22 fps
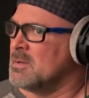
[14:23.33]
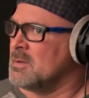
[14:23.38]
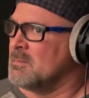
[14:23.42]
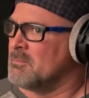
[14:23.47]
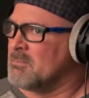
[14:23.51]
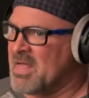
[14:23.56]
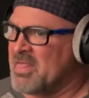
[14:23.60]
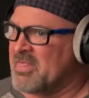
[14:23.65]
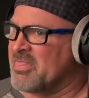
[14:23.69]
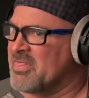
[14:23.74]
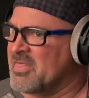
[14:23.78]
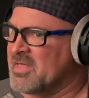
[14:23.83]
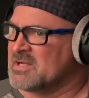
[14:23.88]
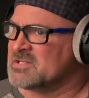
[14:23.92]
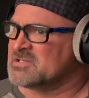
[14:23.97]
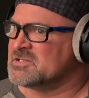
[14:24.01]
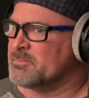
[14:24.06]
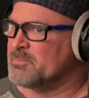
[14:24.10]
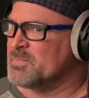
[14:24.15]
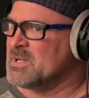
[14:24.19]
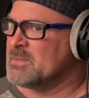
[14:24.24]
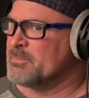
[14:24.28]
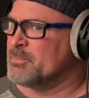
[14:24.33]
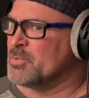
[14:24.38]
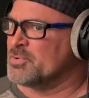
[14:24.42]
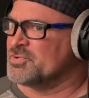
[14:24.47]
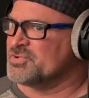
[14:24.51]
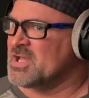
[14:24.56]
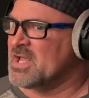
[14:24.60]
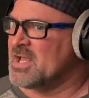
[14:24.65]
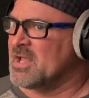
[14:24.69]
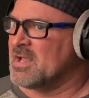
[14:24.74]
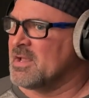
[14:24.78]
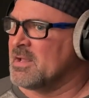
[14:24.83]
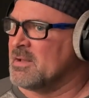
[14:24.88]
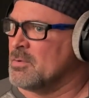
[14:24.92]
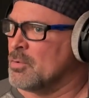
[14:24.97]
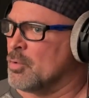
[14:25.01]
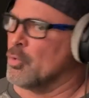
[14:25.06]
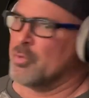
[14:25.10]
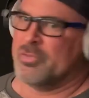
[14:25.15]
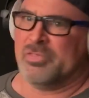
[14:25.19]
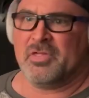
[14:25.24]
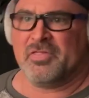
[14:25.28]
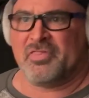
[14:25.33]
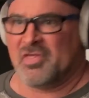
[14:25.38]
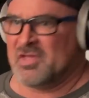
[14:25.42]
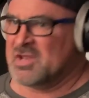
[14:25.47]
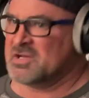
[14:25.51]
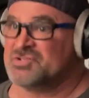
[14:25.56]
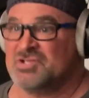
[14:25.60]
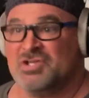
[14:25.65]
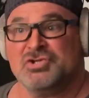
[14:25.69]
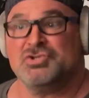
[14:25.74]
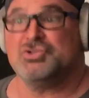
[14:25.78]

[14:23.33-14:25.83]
by the things that people say or the things that